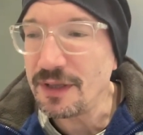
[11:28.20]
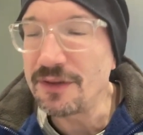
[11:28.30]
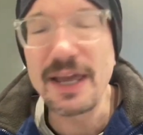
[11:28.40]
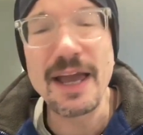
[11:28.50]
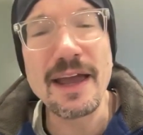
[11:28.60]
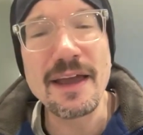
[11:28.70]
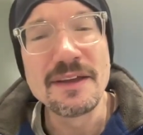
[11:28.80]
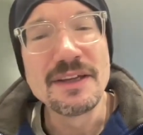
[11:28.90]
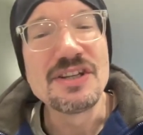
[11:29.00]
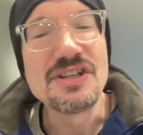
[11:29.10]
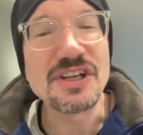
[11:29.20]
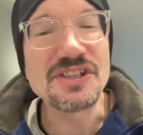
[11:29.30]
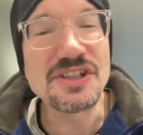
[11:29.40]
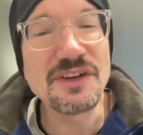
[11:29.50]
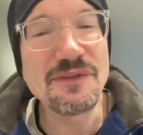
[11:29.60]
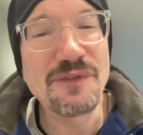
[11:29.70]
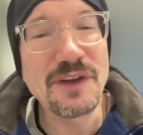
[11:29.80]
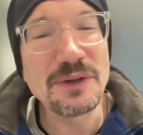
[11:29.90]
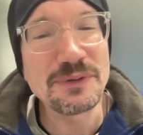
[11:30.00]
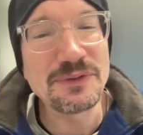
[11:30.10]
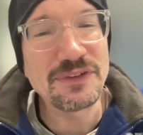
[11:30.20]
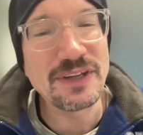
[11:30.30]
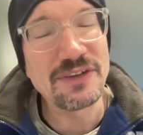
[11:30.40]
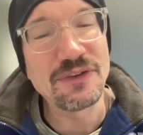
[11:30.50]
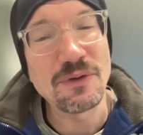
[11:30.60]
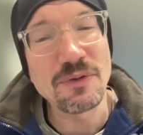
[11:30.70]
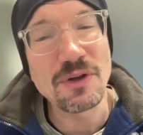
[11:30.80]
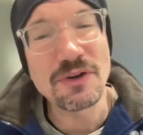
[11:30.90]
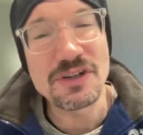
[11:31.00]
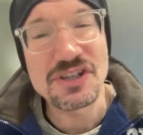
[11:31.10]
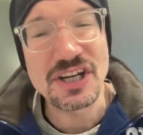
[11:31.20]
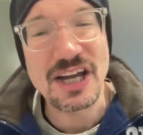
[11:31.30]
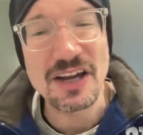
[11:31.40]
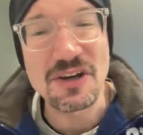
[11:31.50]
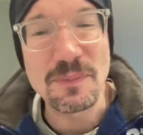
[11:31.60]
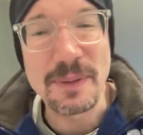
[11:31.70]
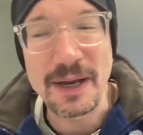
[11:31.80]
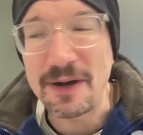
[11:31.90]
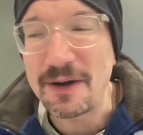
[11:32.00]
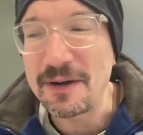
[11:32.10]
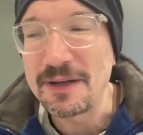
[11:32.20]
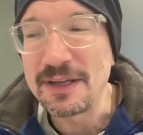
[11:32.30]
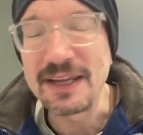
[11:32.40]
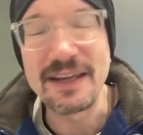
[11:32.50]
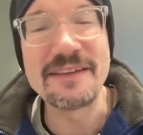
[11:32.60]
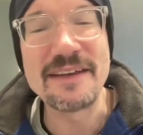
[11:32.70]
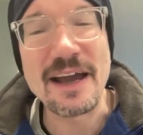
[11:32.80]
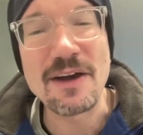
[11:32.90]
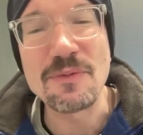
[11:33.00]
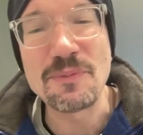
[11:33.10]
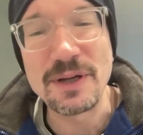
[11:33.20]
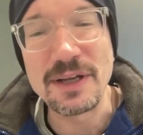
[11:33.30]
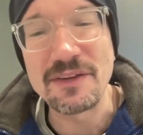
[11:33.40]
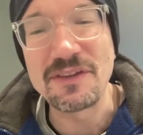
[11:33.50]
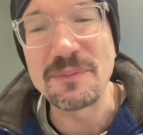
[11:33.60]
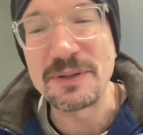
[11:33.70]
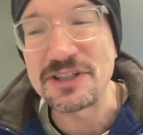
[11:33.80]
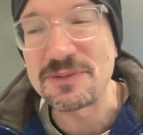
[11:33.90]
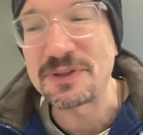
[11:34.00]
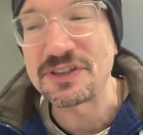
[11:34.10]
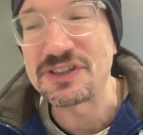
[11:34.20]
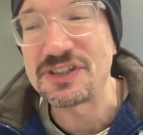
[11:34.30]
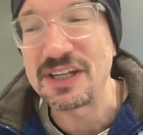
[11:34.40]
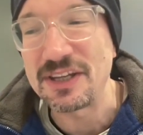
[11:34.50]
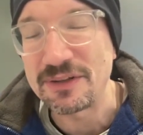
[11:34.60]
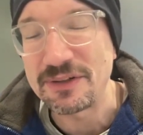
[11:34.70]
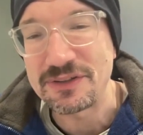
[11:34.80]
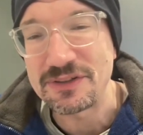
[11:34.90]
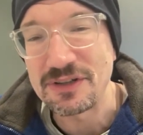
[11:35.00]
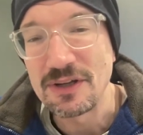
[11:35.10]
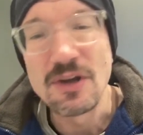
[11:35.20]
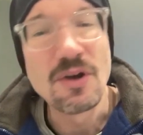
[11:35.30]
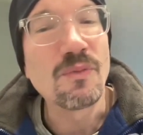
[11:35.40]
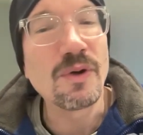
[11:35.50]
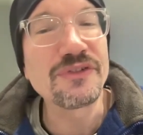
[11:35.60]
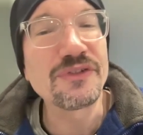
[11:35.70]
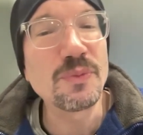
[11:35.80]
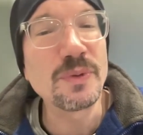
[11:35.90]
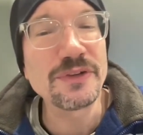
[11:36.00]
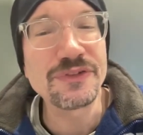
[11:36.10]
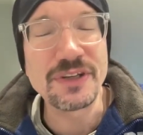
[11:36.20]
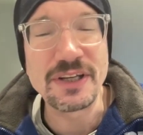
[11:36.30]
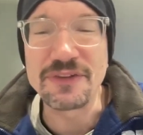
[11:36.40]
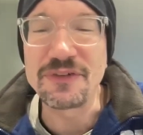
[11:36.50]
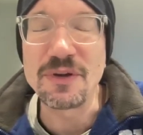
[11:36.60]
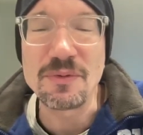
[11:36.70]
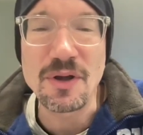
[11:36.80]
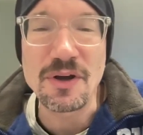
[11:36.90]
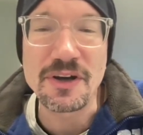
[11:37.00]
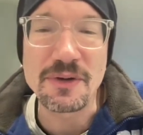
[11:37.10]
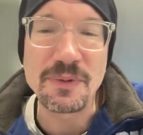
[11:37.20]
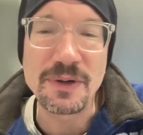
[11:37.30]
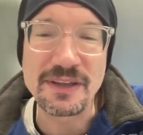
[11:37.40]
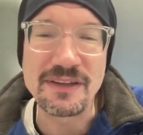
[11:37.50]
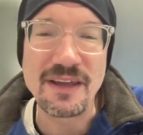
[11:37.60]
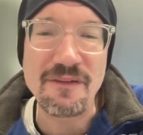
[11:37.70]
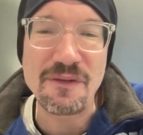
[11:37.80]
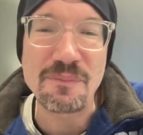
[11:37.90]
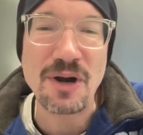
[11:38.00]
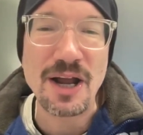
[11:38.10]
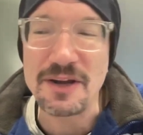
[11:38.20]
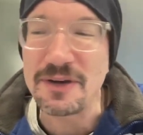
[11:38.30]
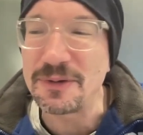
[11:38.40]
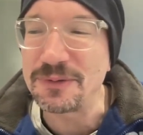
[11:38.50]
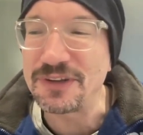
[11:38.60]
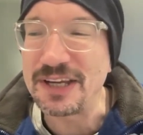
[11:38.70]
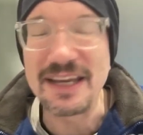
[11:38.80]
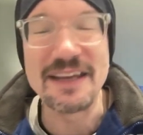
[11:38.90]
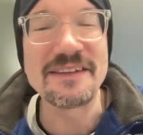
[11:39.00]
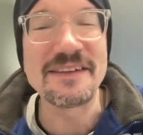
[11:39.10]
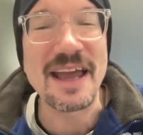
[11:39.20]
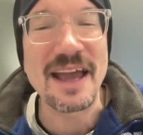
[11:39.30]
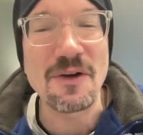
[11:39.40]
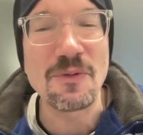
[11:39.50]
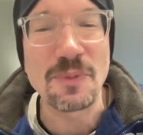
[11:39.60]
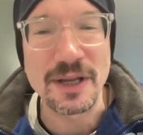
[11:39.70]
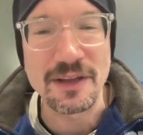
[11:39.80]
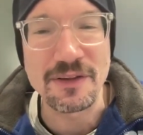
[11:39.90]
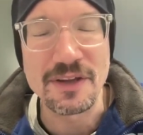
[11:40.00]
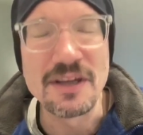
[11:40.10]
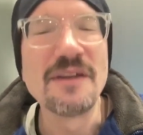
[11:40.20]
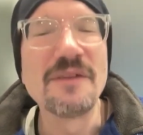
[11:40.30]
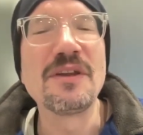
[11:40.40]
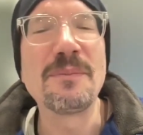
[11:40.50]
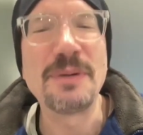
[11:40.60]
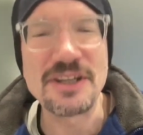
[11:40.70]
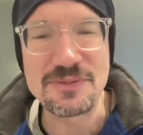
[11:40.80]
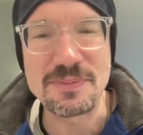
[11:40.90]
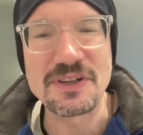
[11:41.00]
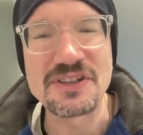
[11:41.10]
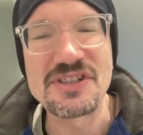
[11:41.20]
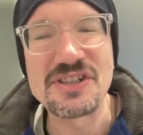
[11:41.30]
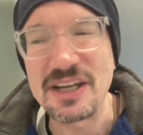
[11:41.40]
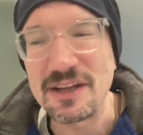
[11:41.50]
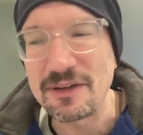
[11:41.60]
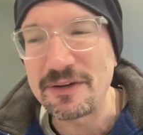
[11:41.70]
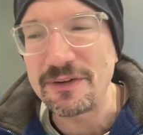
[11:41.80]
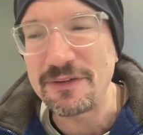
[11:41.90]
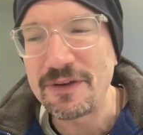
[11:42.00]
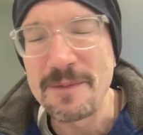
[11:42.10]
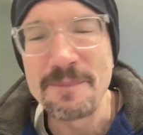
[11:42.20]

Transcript: that Justin Fields is no longer a Chicago Bear. He's now with the Pittsburgh Steelers. Russell Wilson is no longer with the Denver Broncos. He is now with the Pittsburgh Steelers.